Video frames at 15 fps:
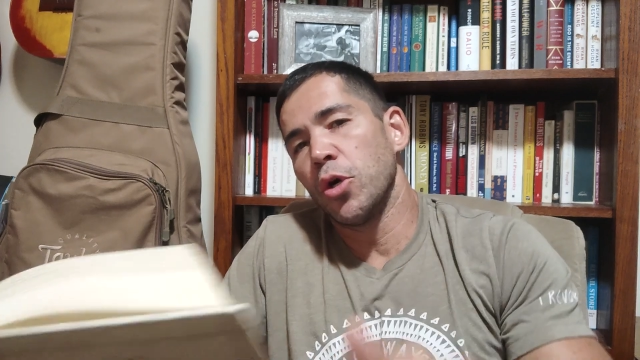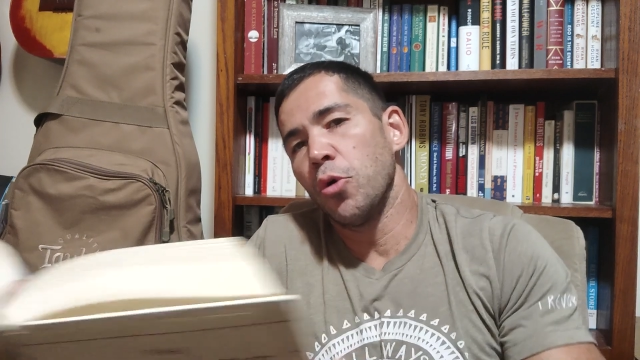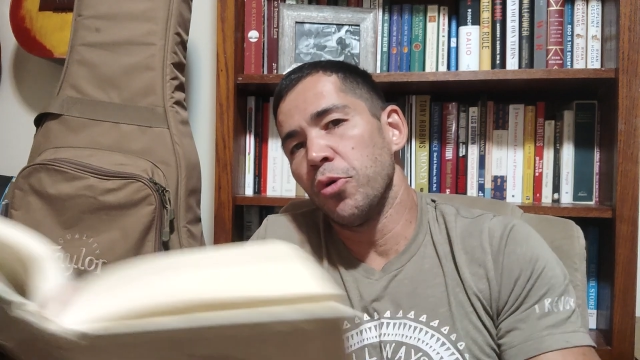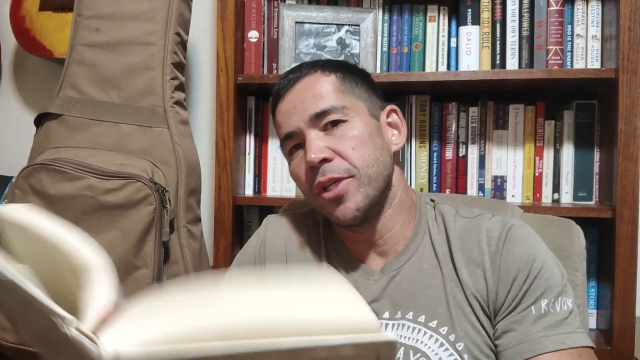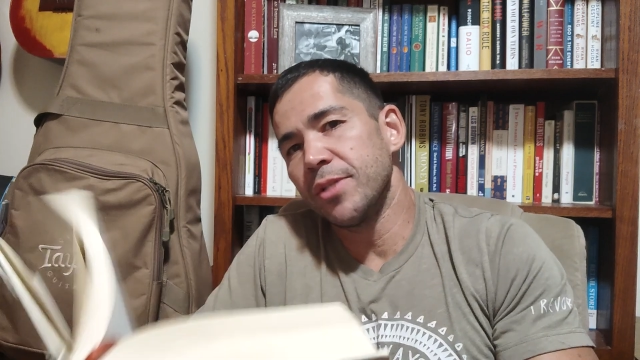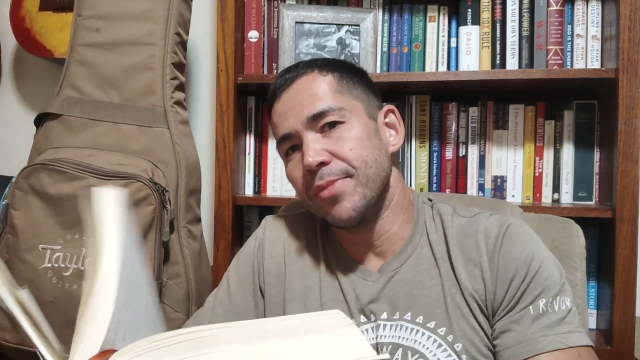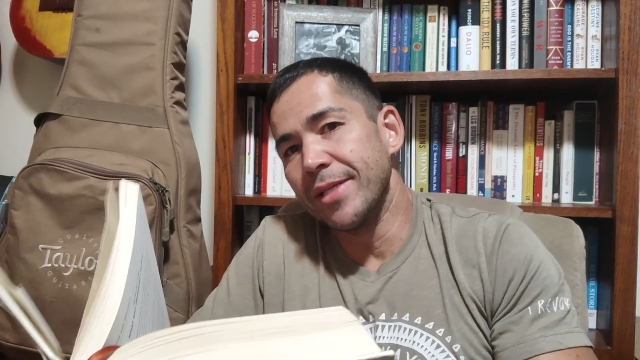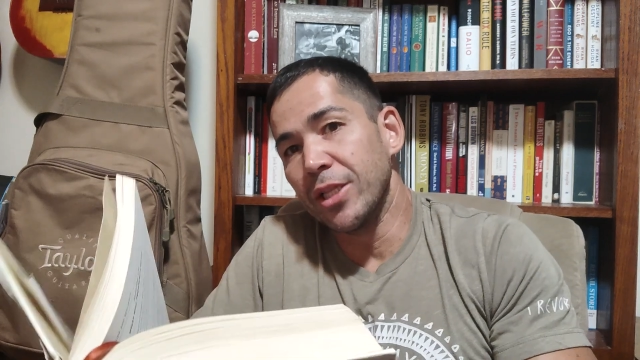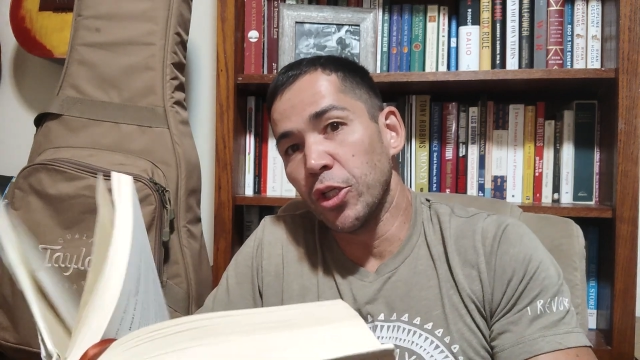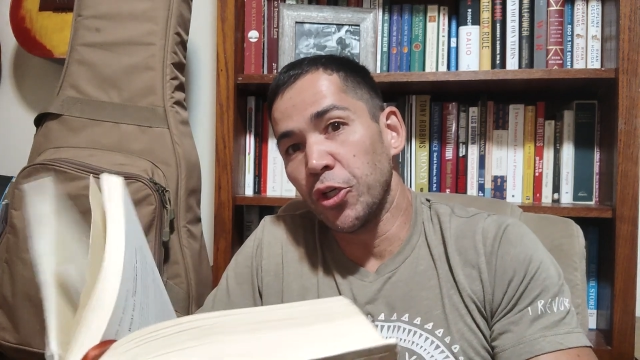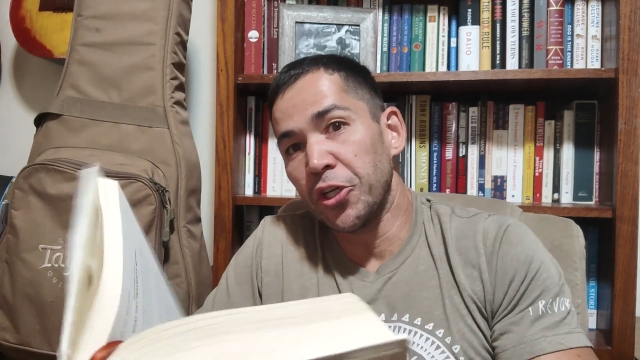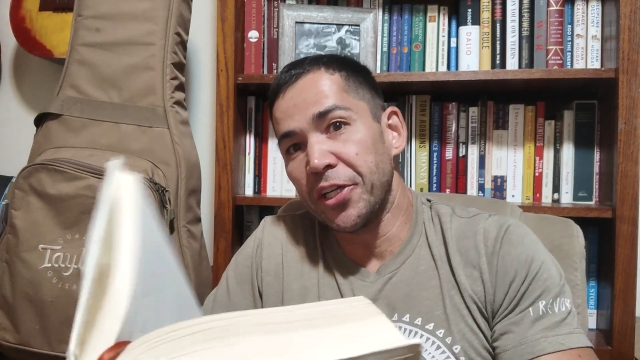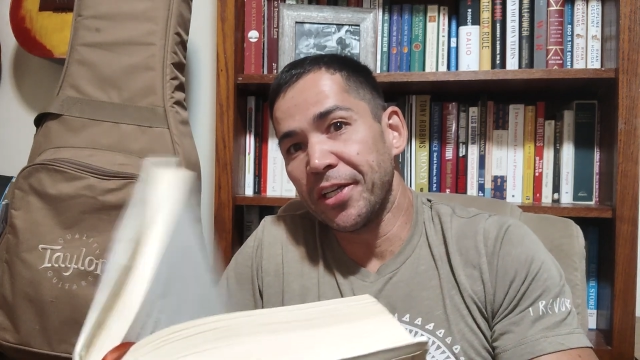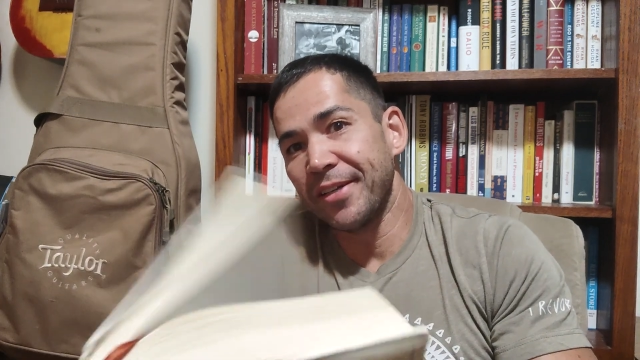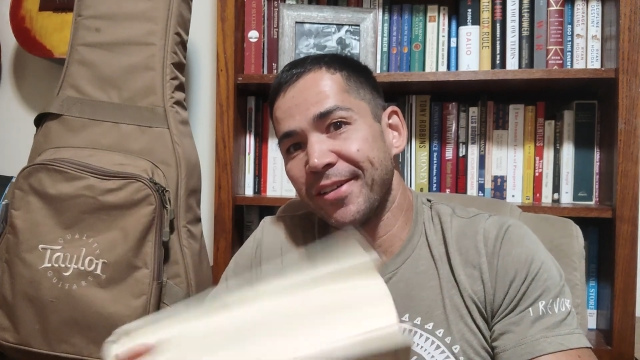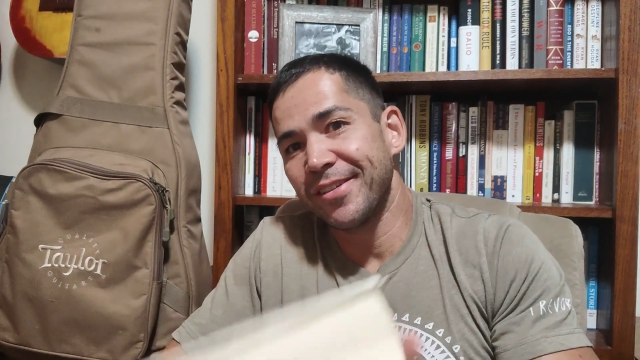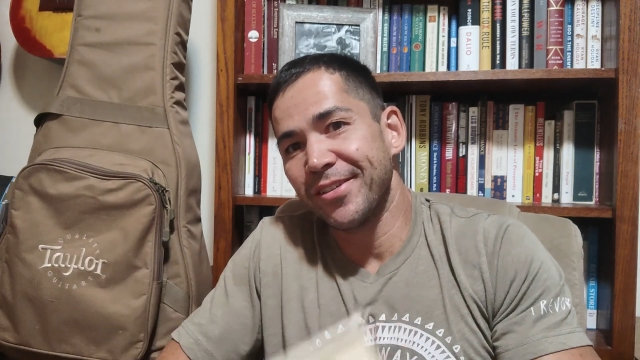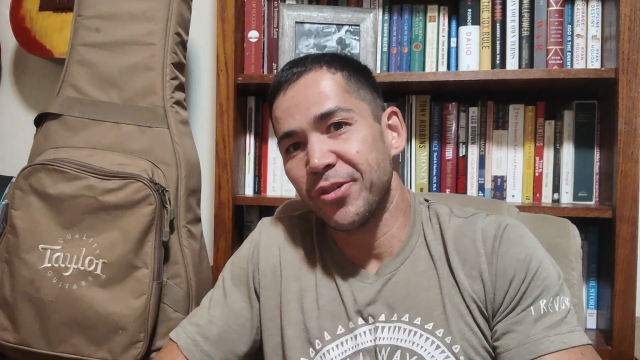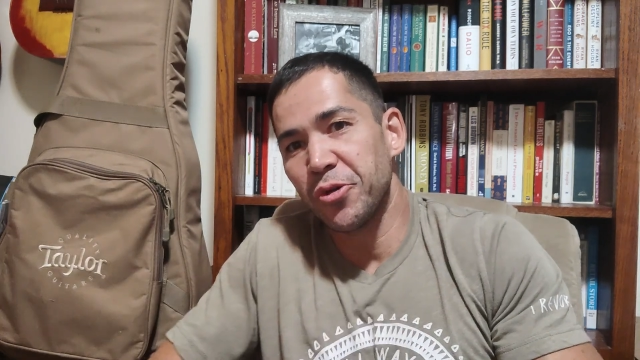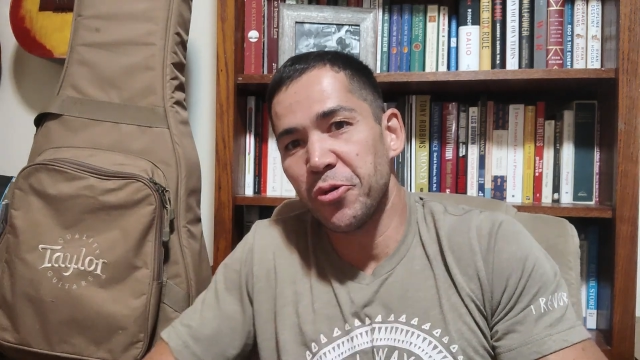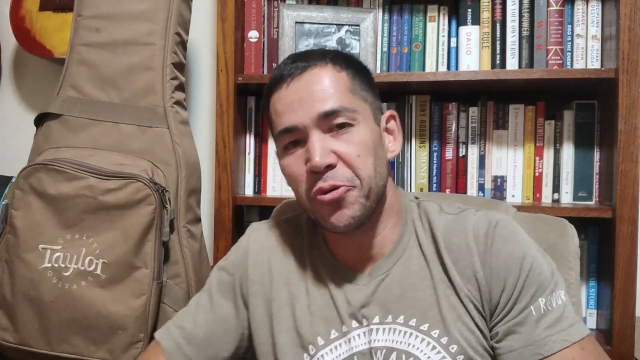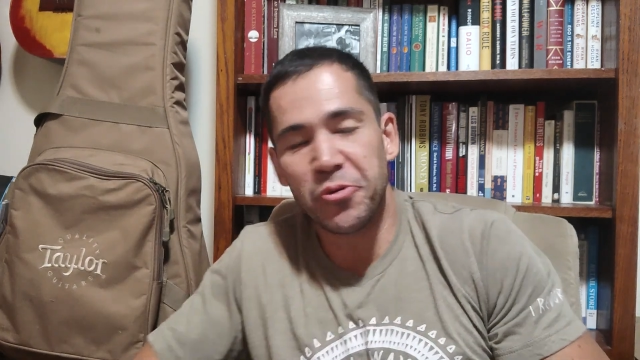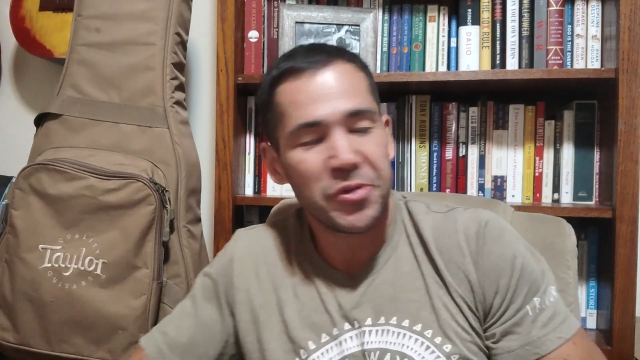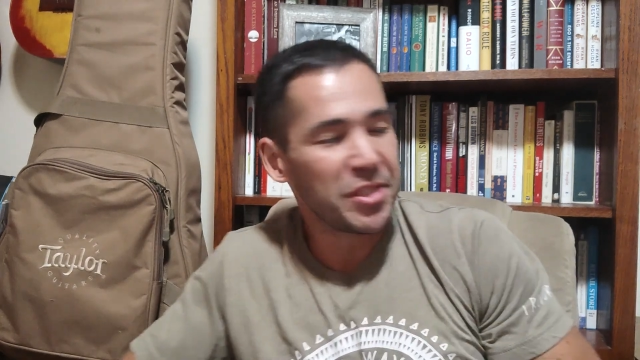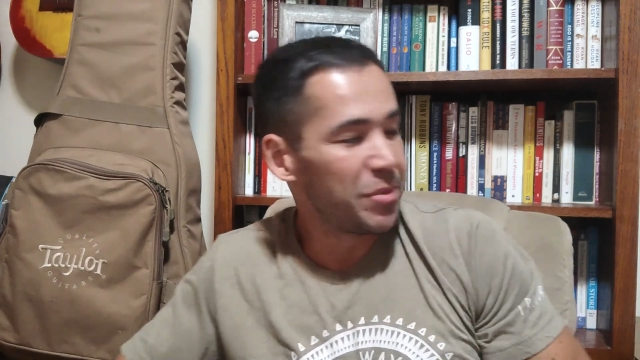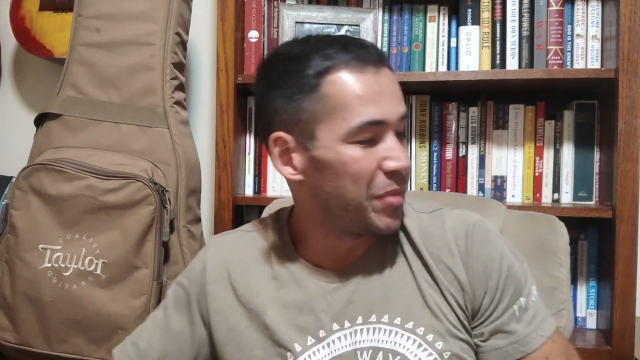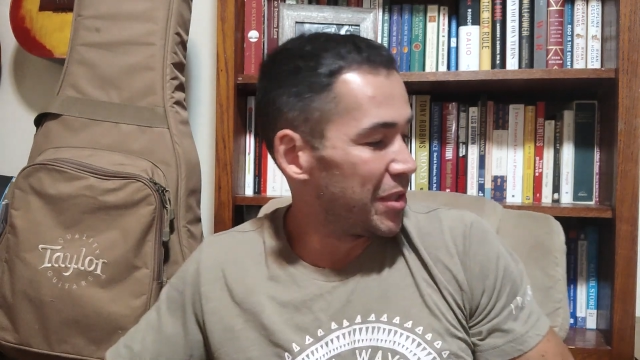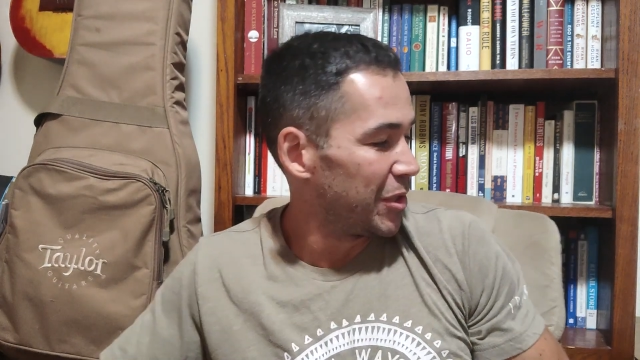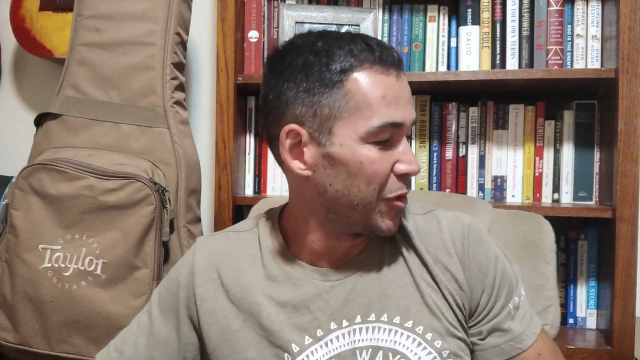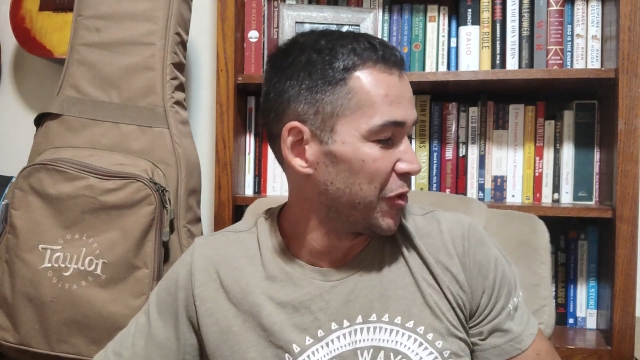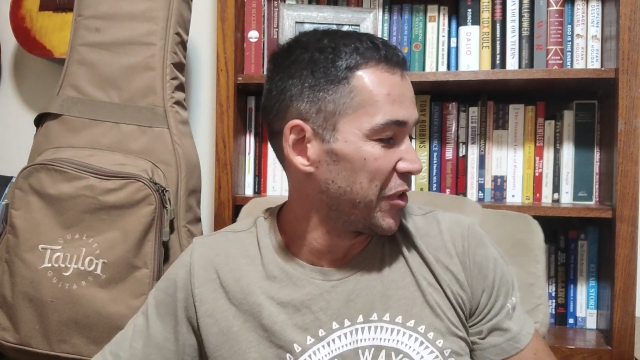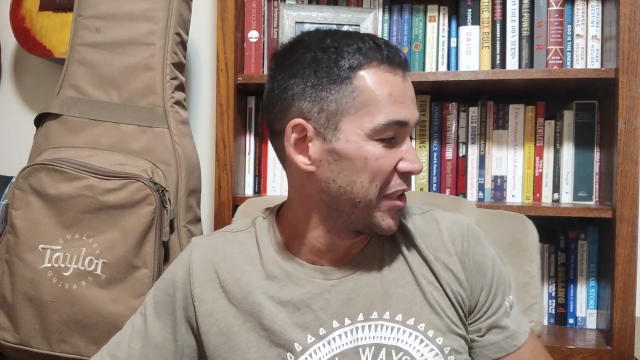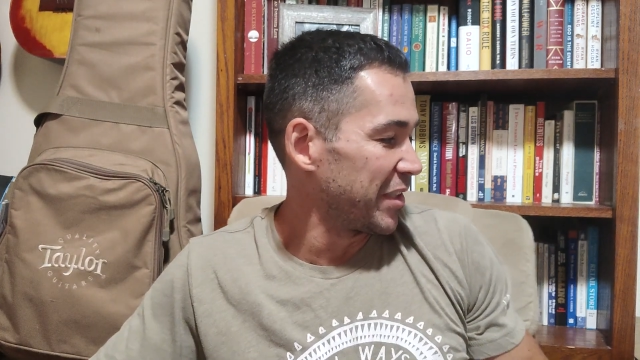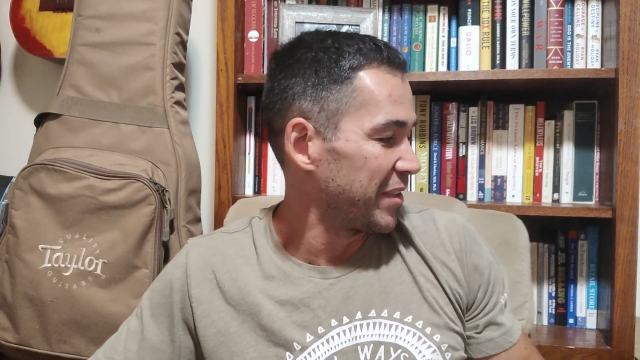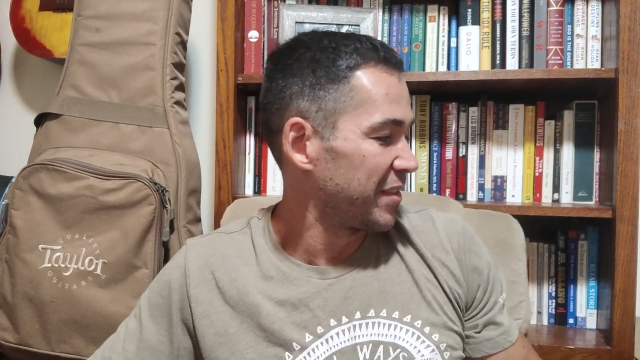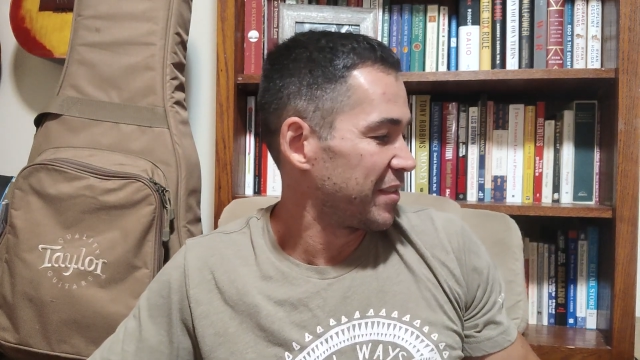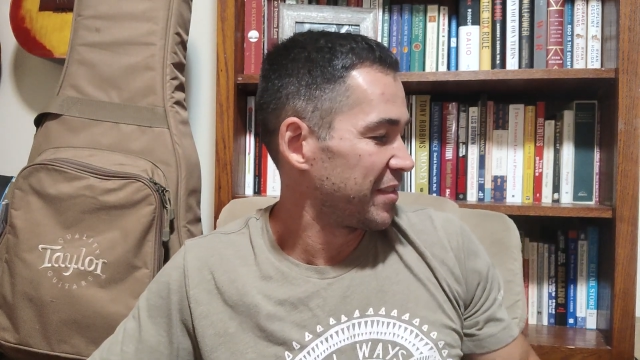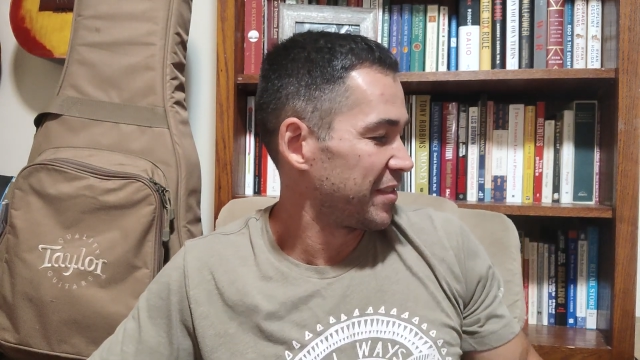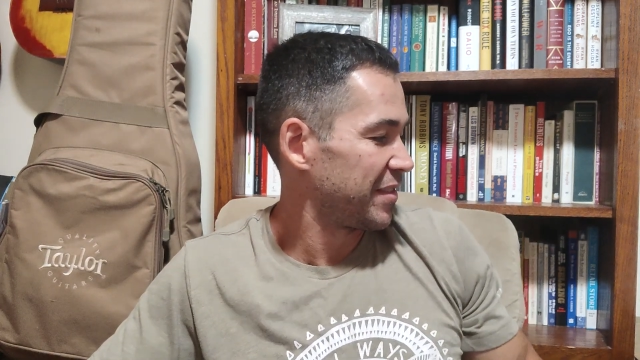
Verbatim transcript: Always be learning, always be learning.